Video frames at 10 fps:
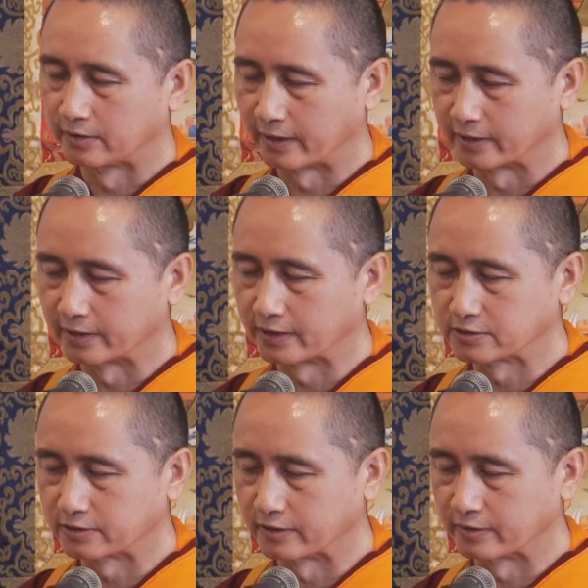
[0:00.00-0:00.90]

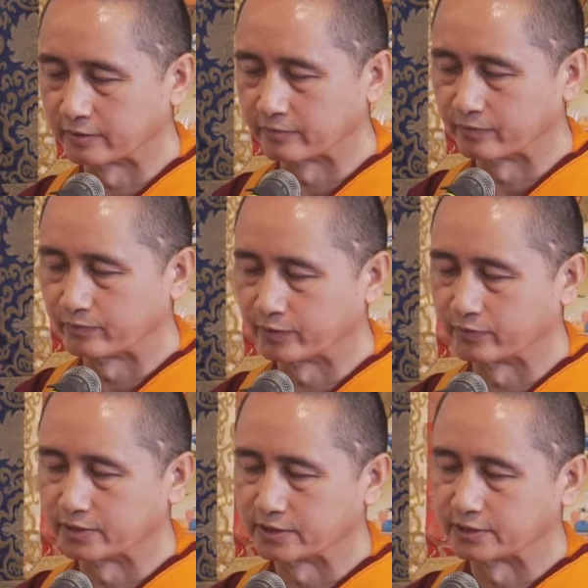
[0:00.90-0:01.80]
aggregates, and
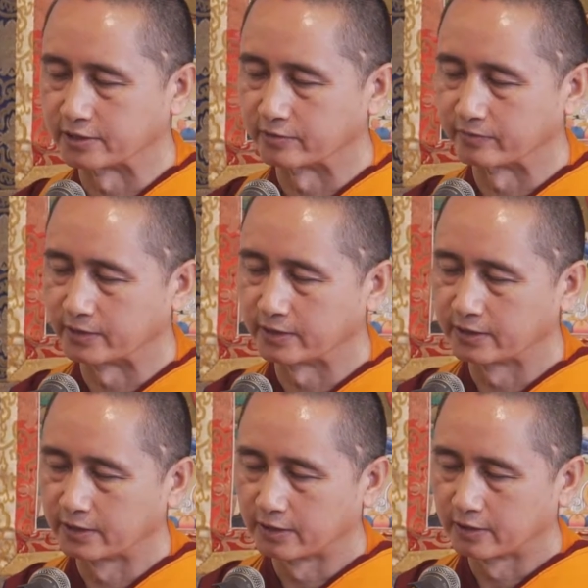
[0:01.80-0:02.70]
purity state of the,
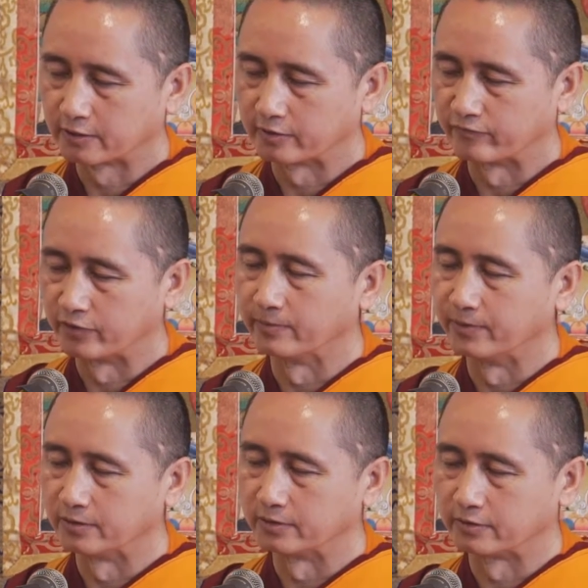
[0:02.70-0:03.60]
the
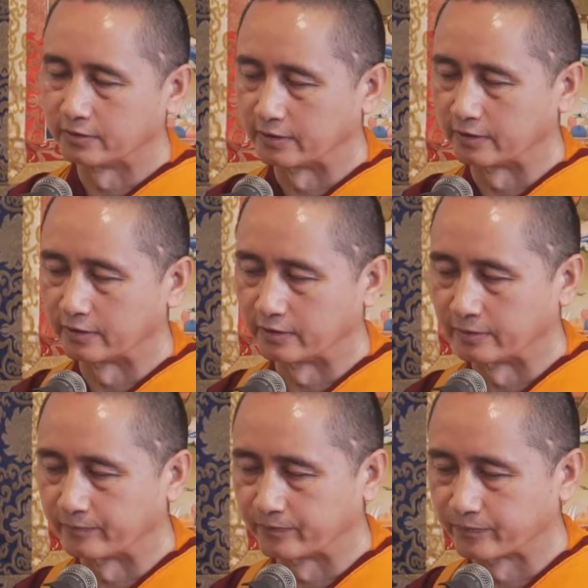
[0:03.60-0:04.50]
verbal uh,
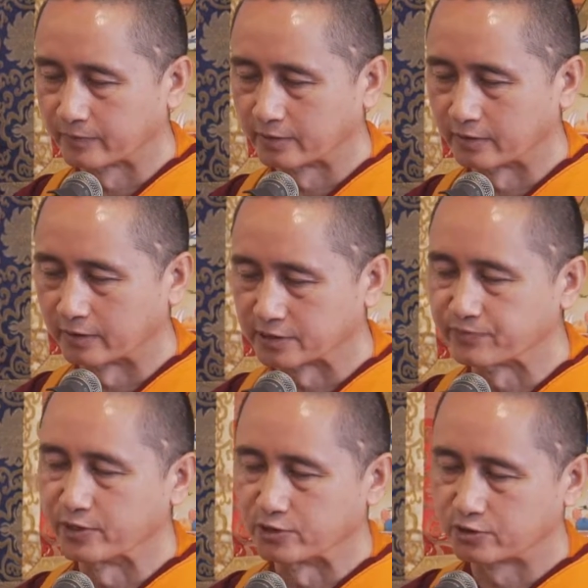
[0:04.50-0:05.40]
uh,
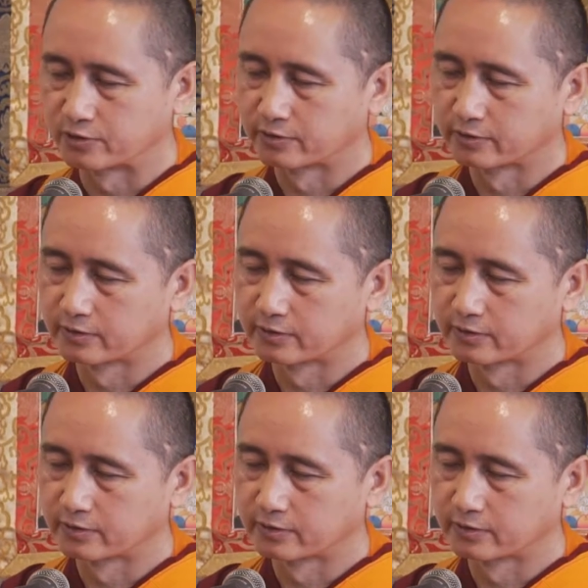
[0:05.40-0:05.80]
speech.